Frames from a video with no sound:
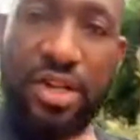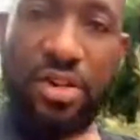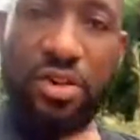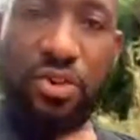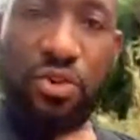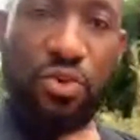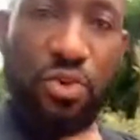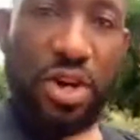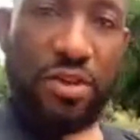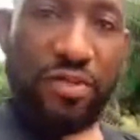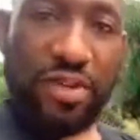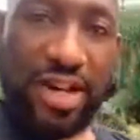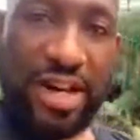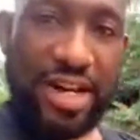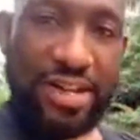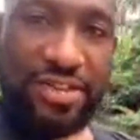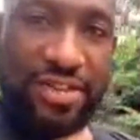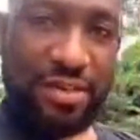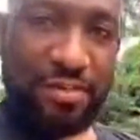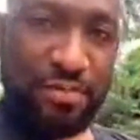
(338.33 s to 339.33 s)
Whoever
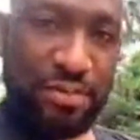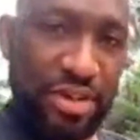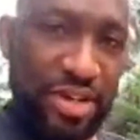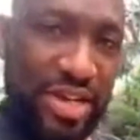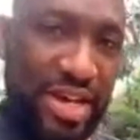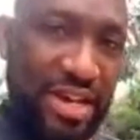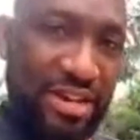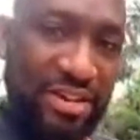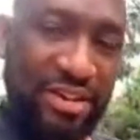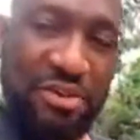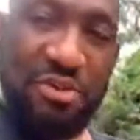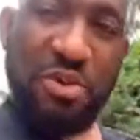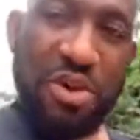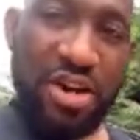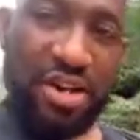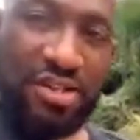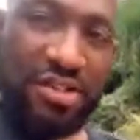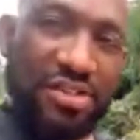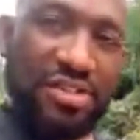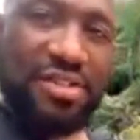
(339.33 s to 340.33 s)
has a prayer
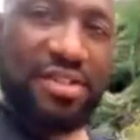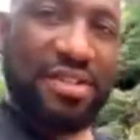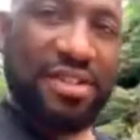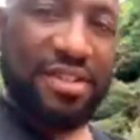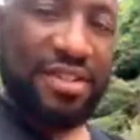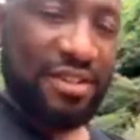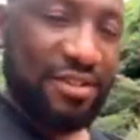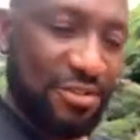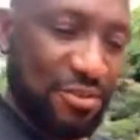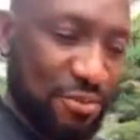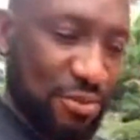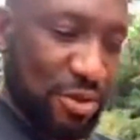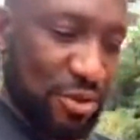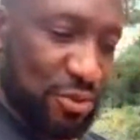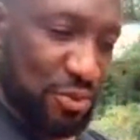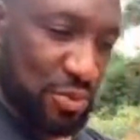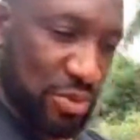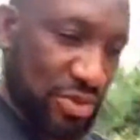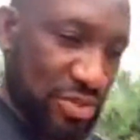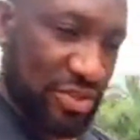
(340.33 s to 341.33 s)
request, what
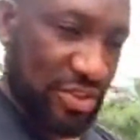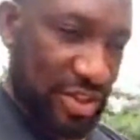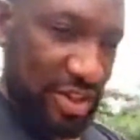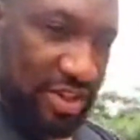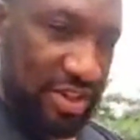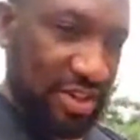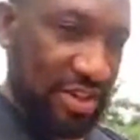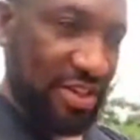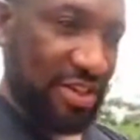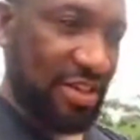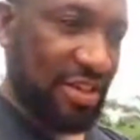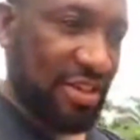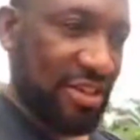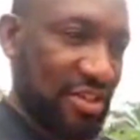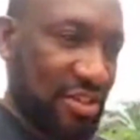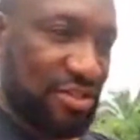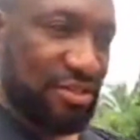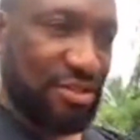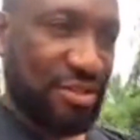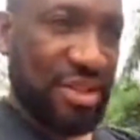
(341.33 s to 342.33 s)
we say is
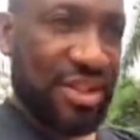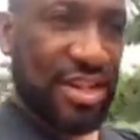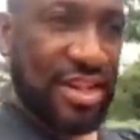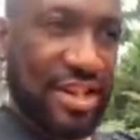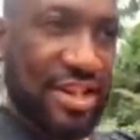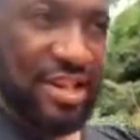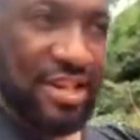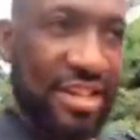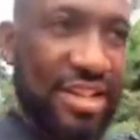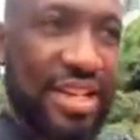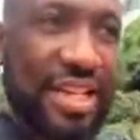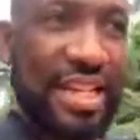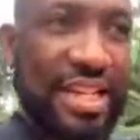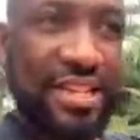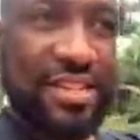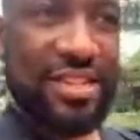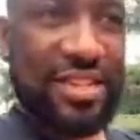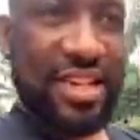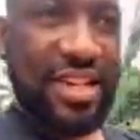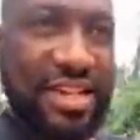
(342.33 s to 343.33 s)
today
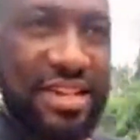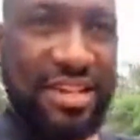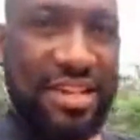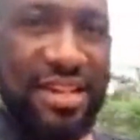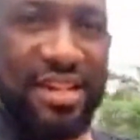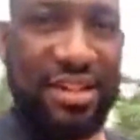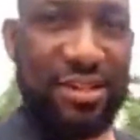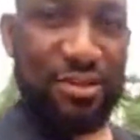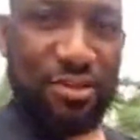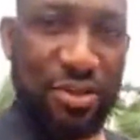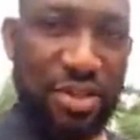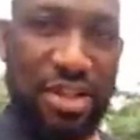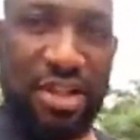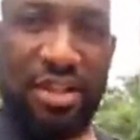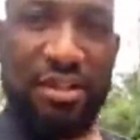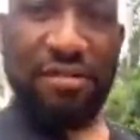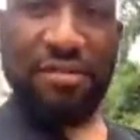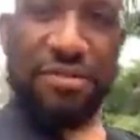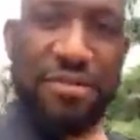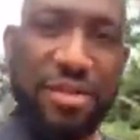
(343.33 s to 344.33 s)
is a day to
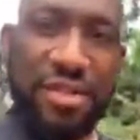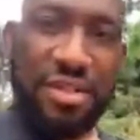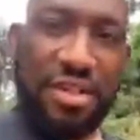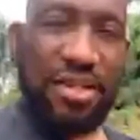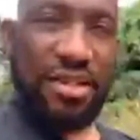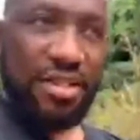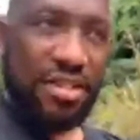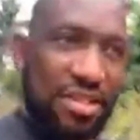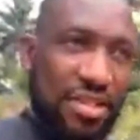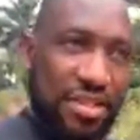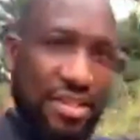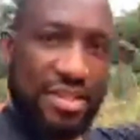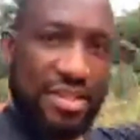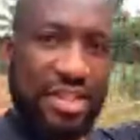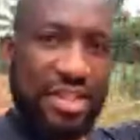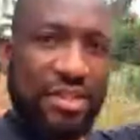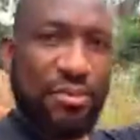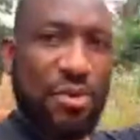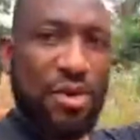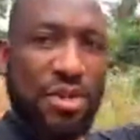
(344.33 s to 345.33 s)
give the
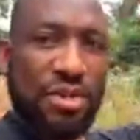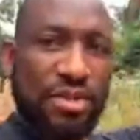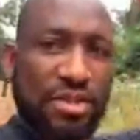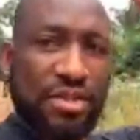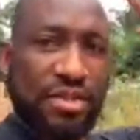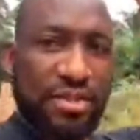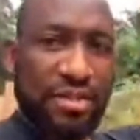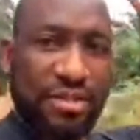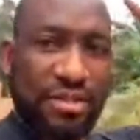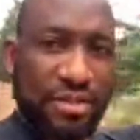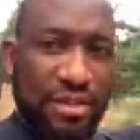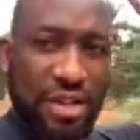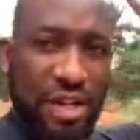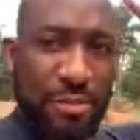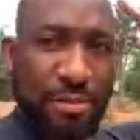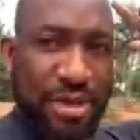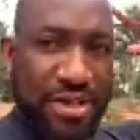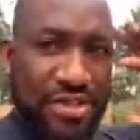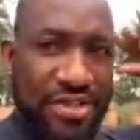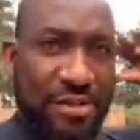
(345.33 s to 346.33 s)
Gwan,
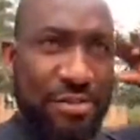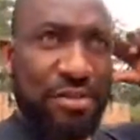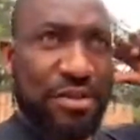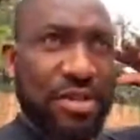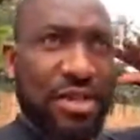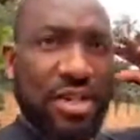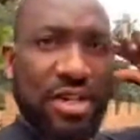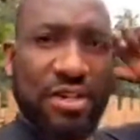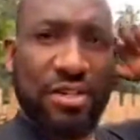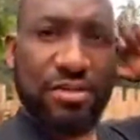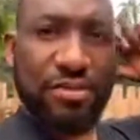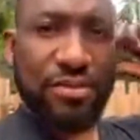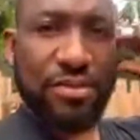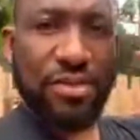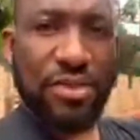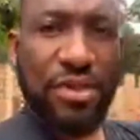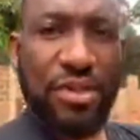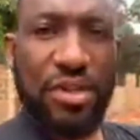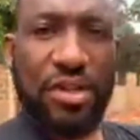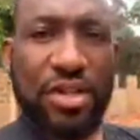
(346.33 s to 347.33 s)
Abasibinenu.
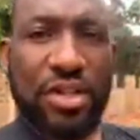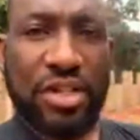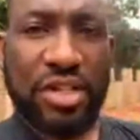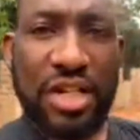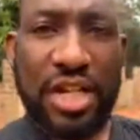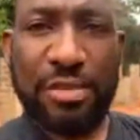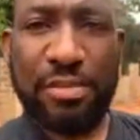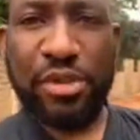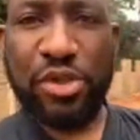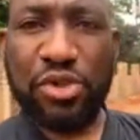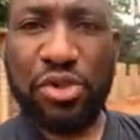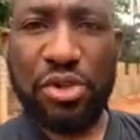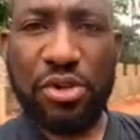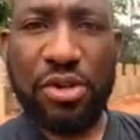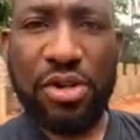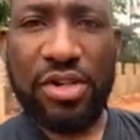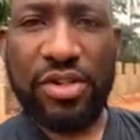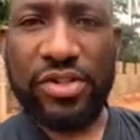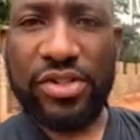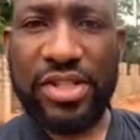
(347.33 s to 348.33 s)
Let me show
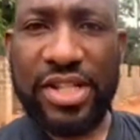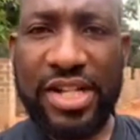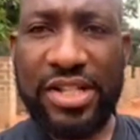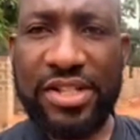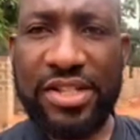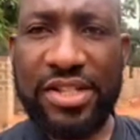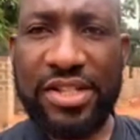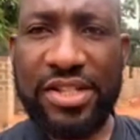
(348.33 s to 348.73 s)
us. That is a